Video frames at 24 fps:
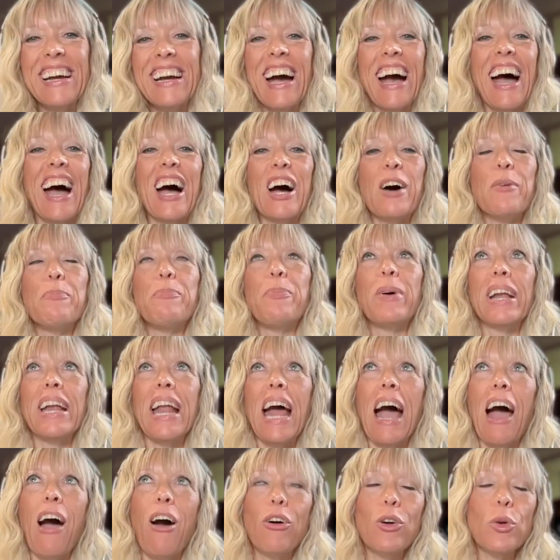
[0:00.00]
But
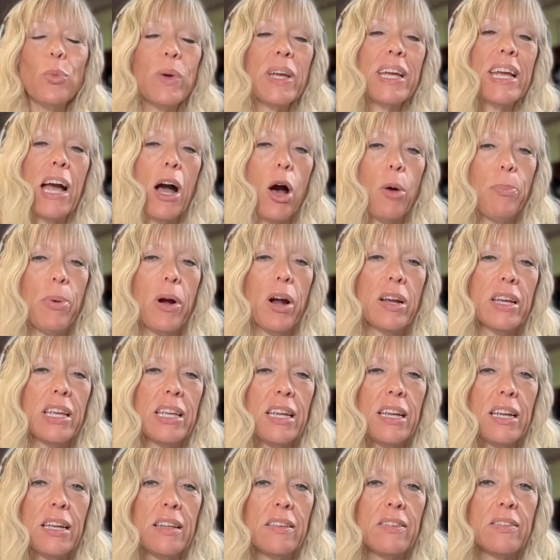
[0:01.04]
how do we help our
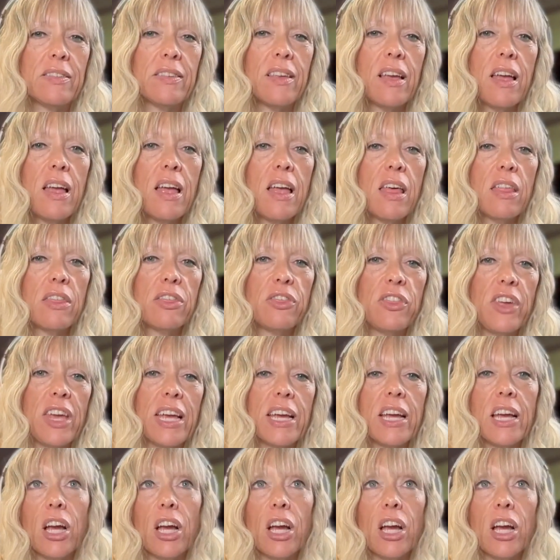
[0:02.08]
kids think